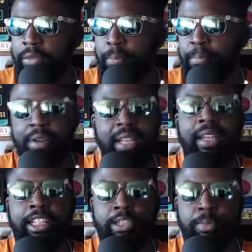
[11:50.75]

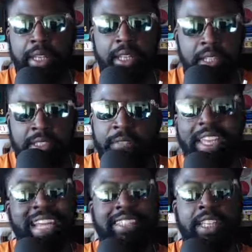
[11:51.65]
breakneck speed. Something
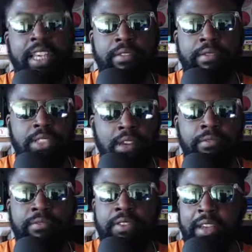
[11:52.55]
has to give.
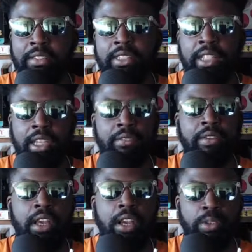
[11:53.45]
Something has to give,
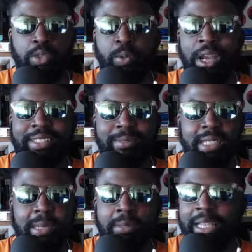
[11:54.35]
which is why
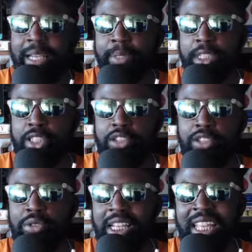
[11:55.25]
sometimes some of the limited edition
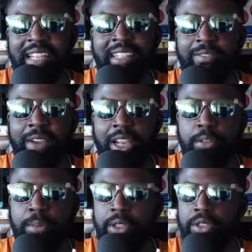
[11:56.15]
shoes are getting devalued
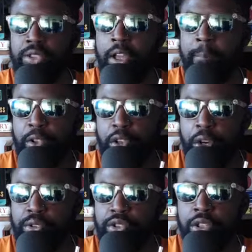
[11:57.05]
because you go
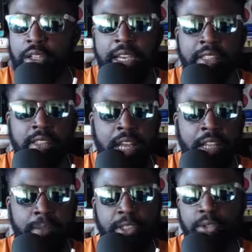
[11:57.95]
on StockX, and
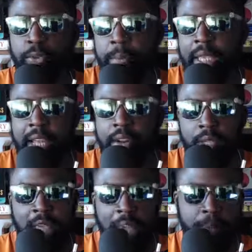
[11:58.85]
especially for me, I don't
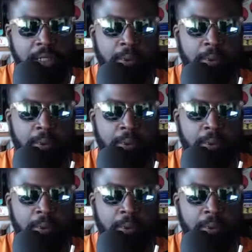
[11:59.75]
care because I'm